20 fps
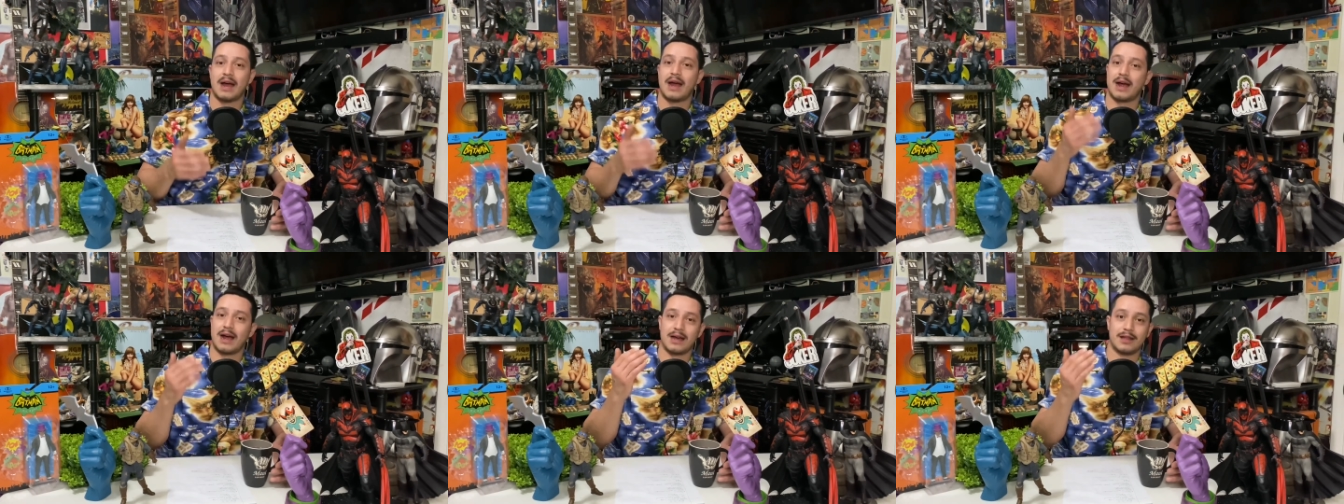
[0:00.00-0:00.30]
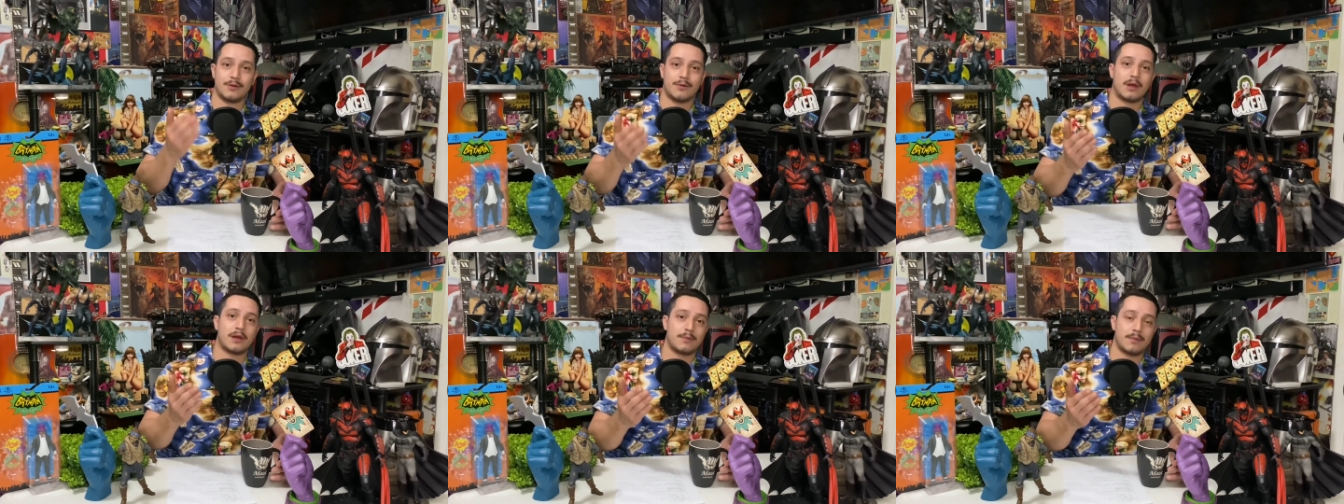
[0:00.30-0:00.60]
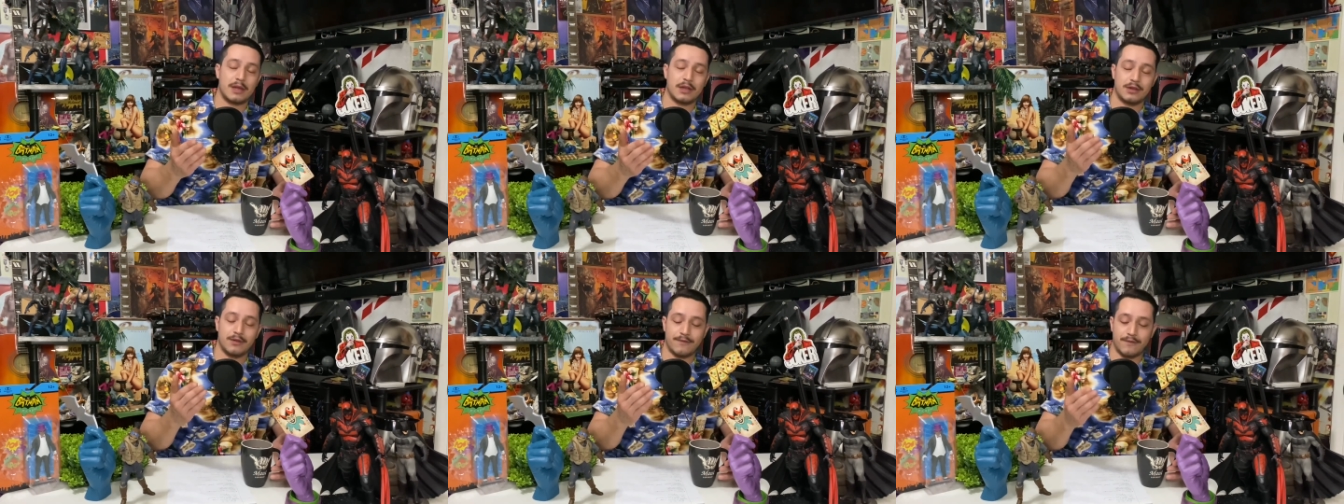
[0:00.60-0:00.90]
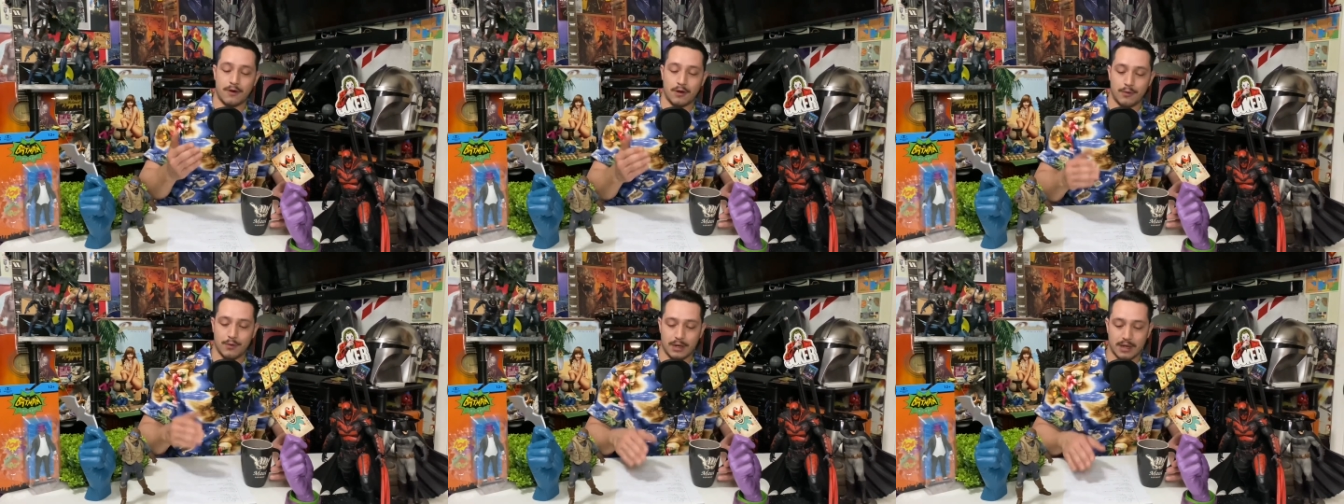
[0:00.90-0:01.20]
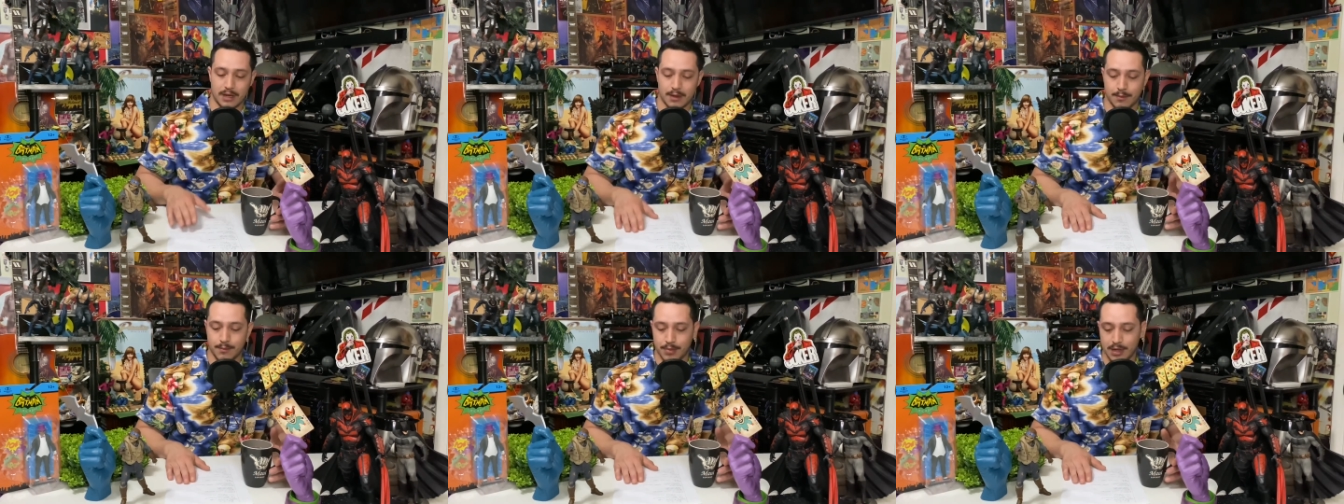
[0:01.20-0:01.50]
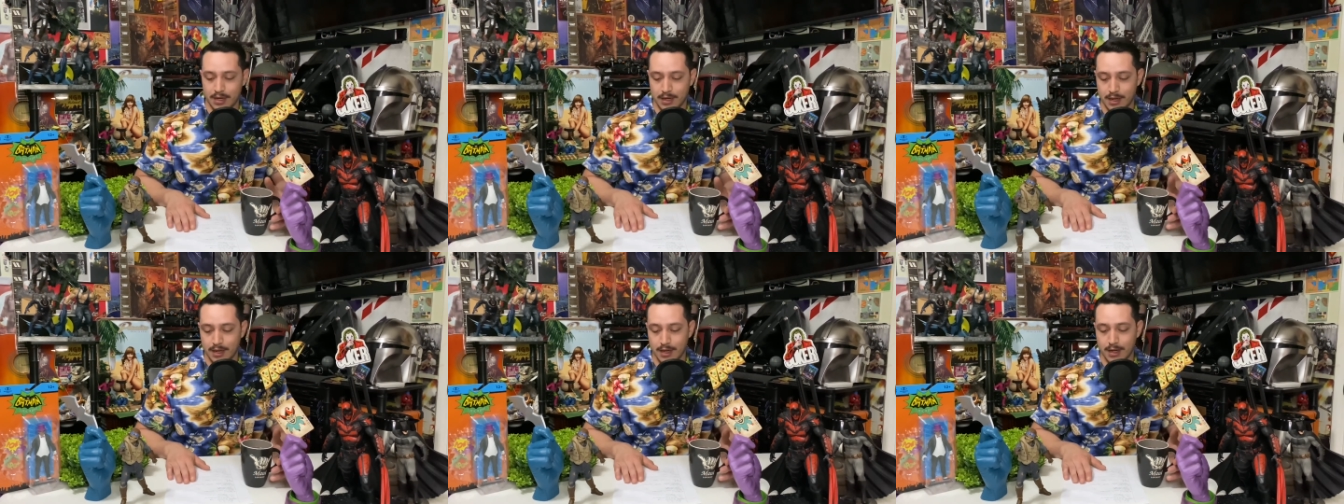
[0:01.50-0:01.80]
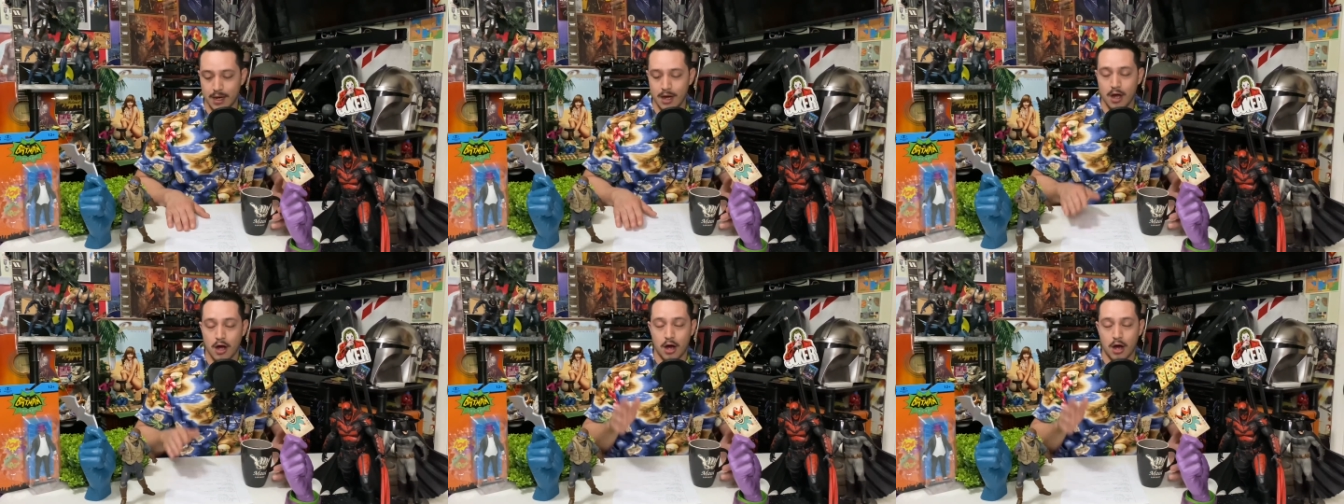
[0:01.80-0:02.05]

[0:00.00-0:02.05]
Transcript: I highly recommend you following him. But uh,